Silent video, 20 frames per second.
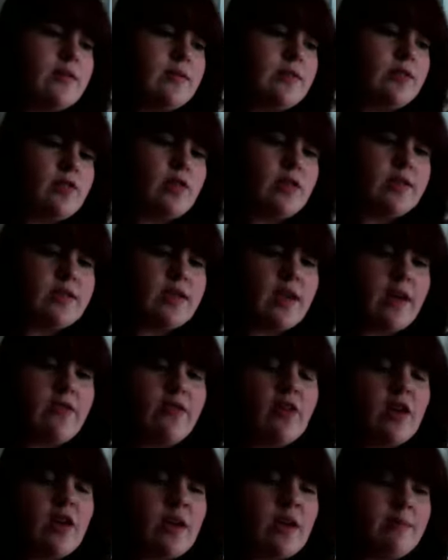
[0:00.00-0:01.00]
interesting. I
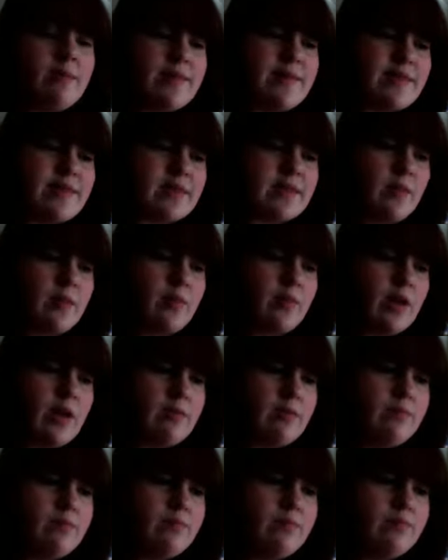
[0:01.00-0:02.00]
feel like I'm missing something.
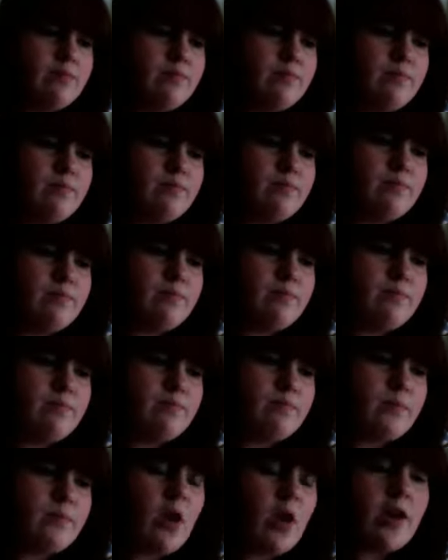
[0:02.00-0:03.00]

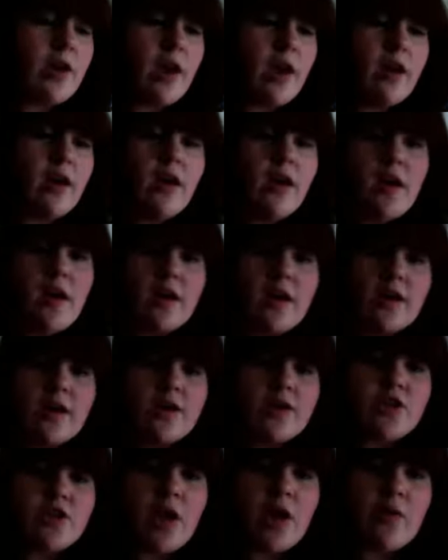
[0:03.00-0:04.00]
Oh yeah, and in
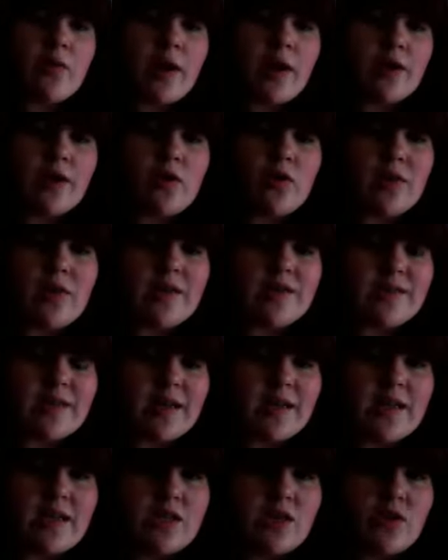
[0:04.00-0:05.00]
guitar we had a quiz and I
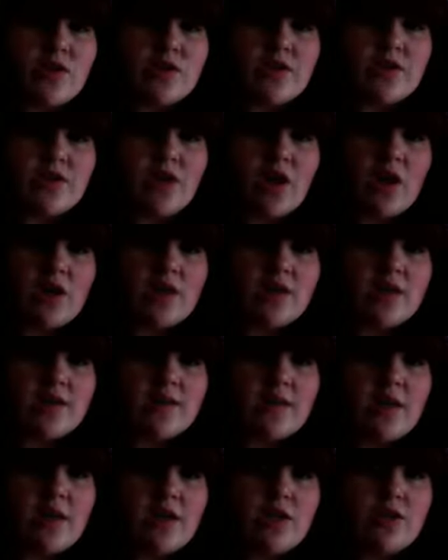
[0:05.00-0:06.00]
didn't know the song
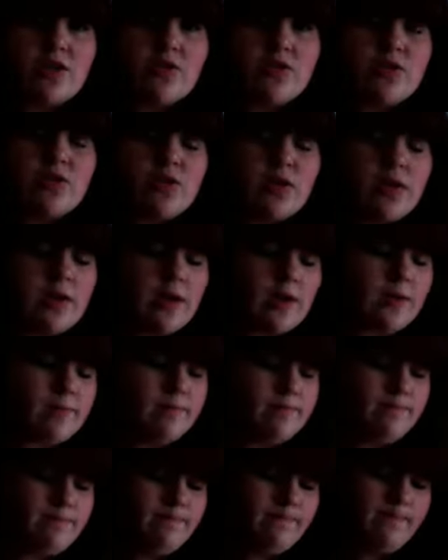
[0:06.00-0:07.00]
because usually I
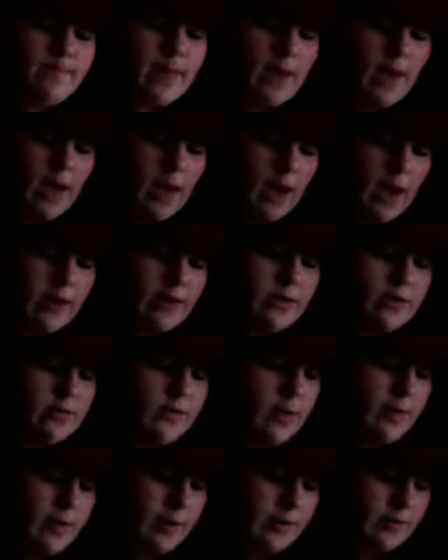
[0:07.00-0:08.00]
use
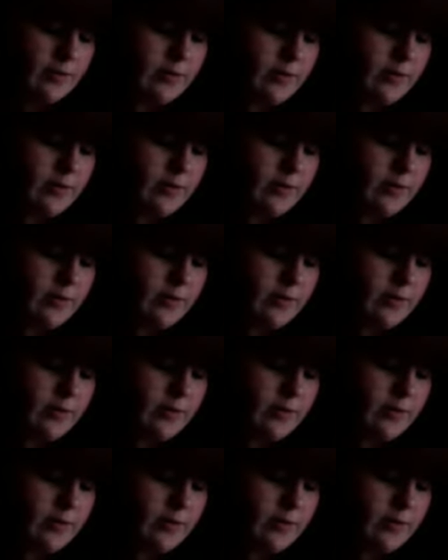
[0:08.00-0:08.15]
my best